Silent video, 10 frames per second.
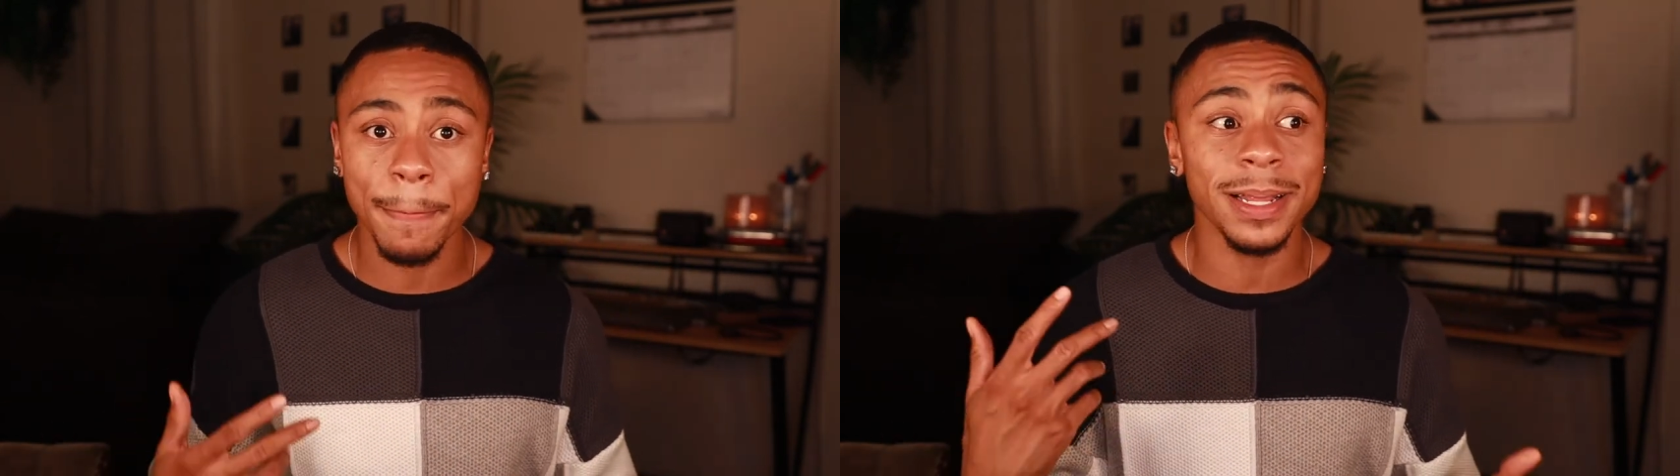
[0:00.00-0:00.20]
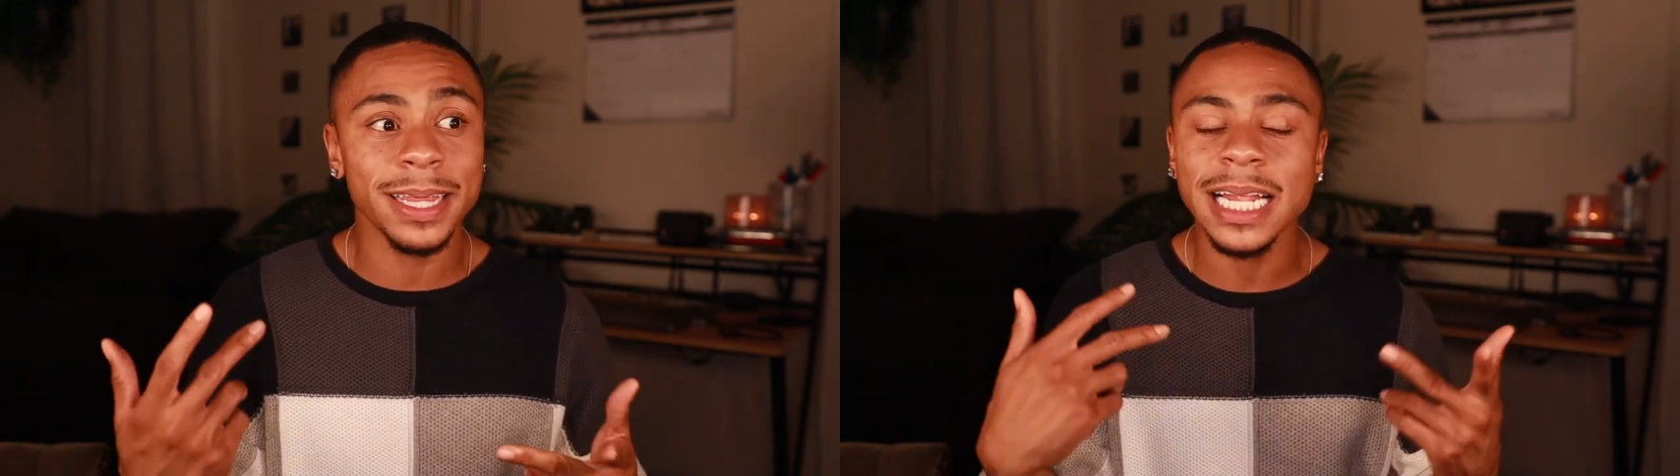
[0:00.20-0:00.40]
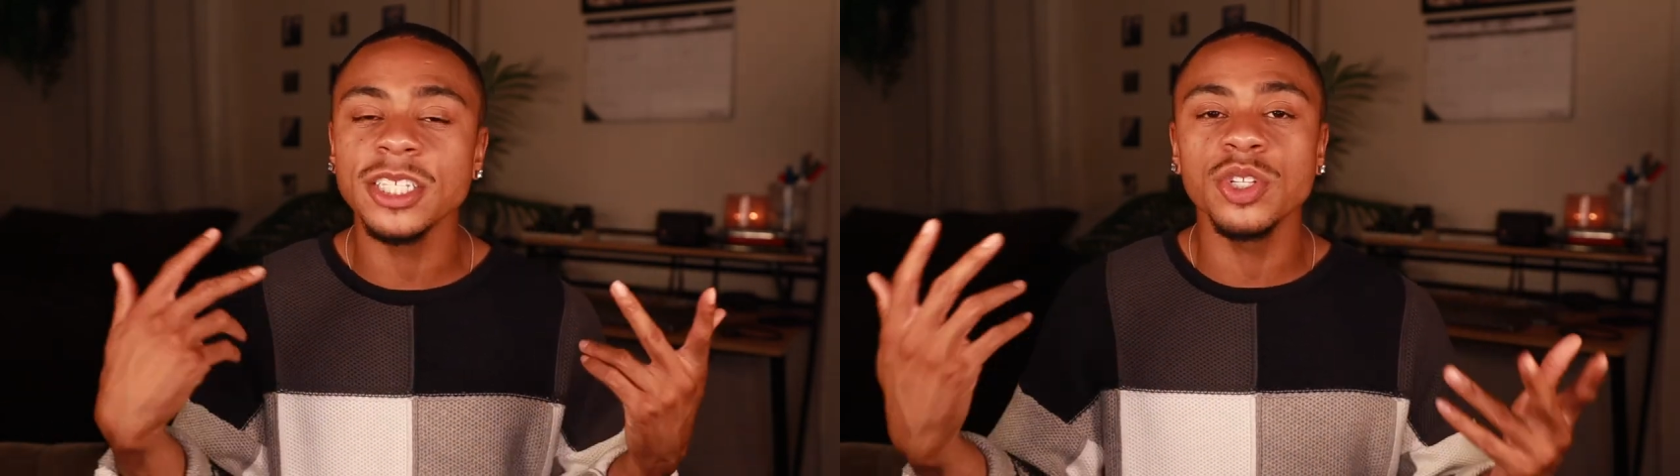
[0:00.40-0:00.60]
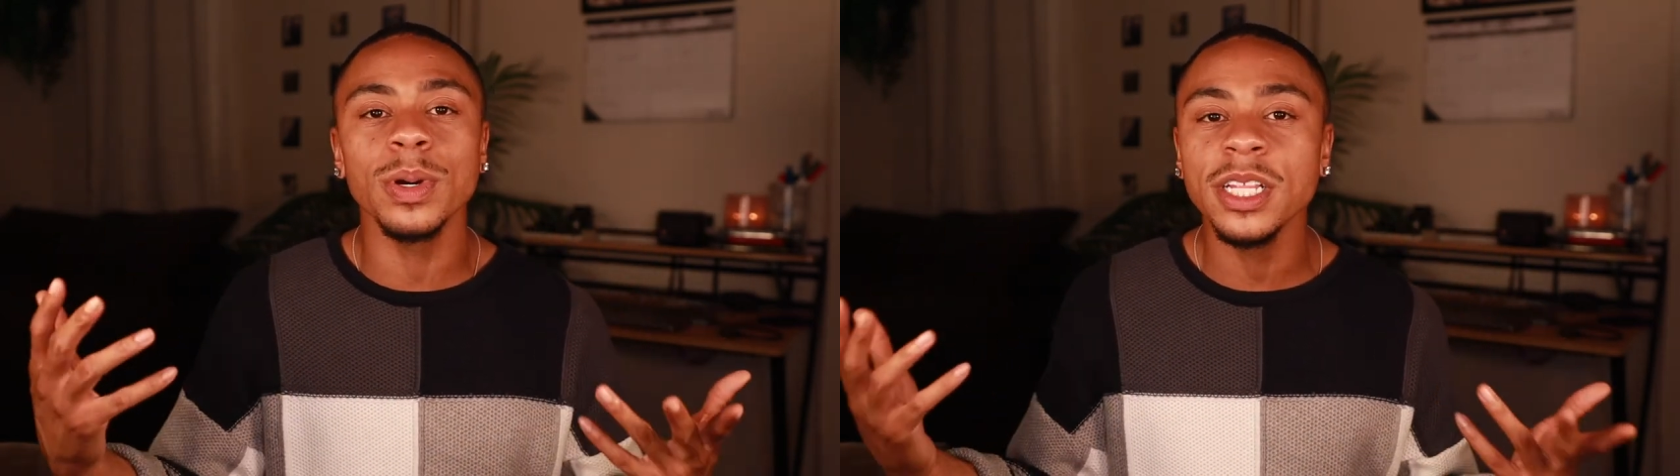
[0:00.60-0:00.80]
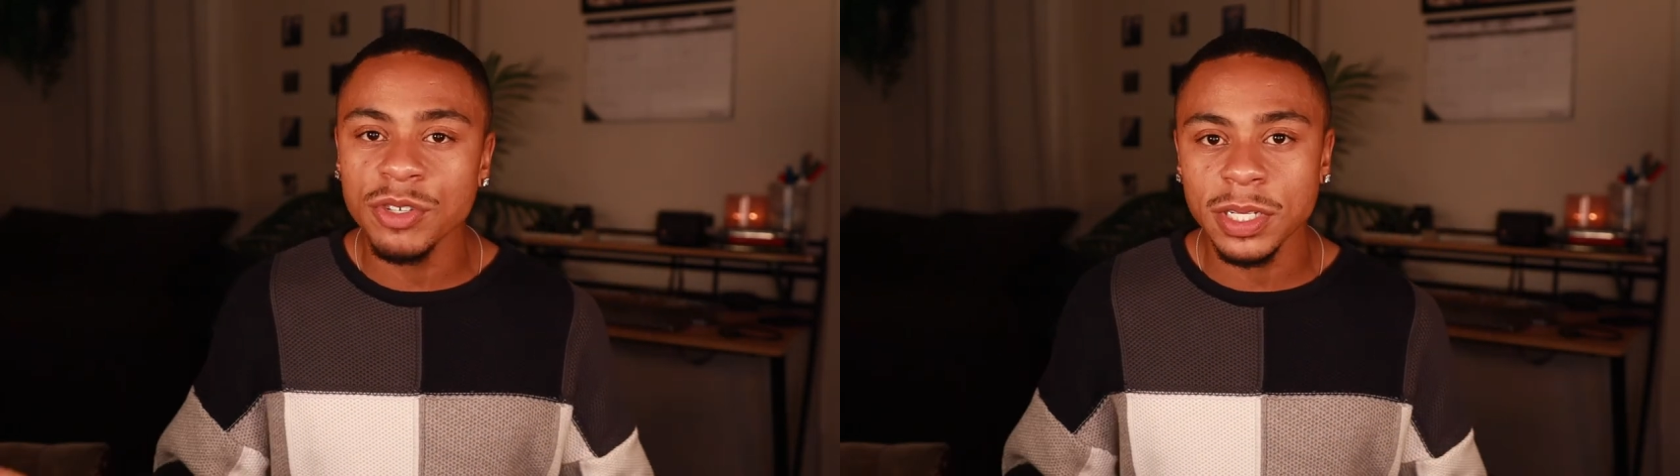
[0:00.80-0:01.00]
But that's the
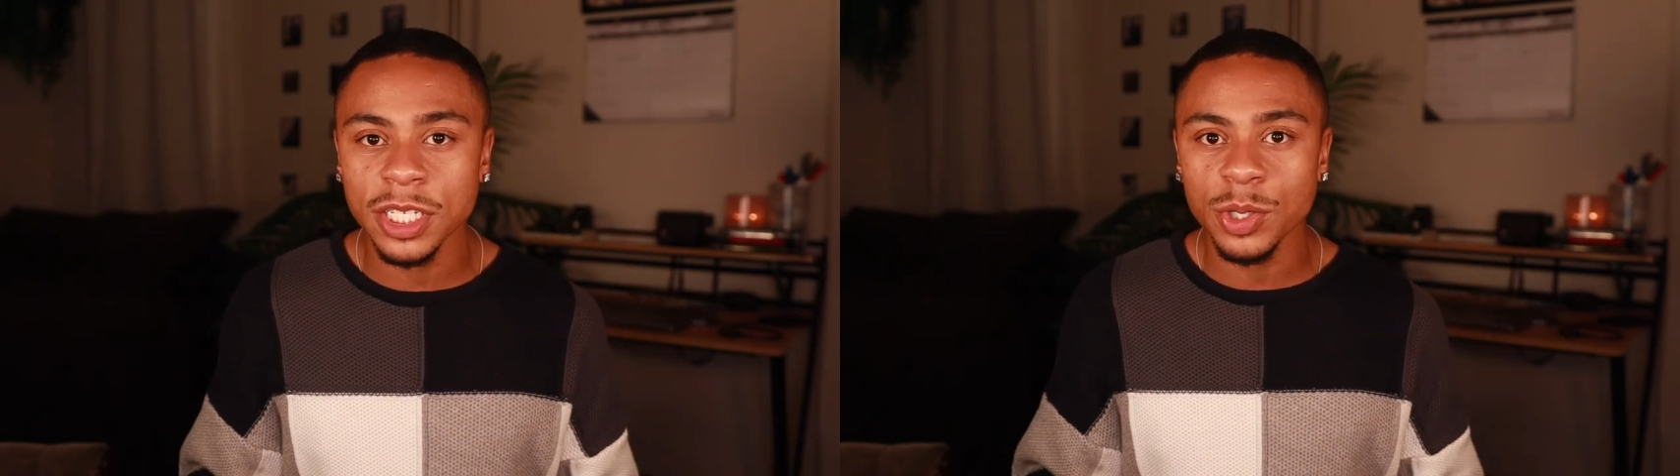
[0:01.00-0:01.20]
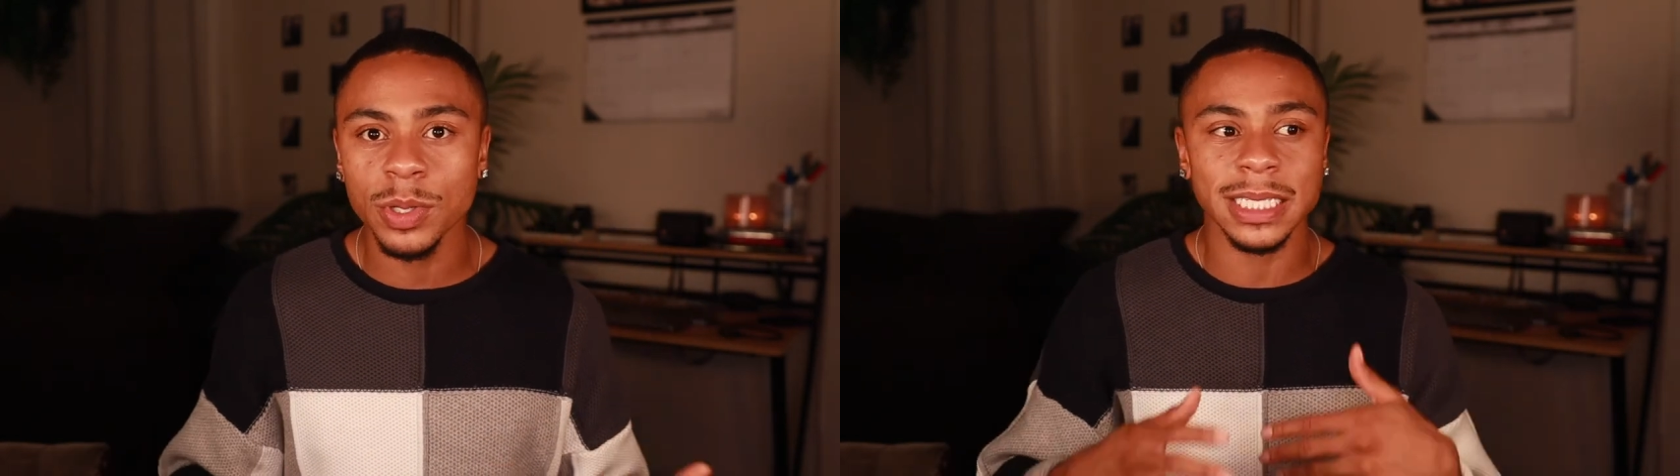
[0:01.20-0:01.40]
way that you need to do it.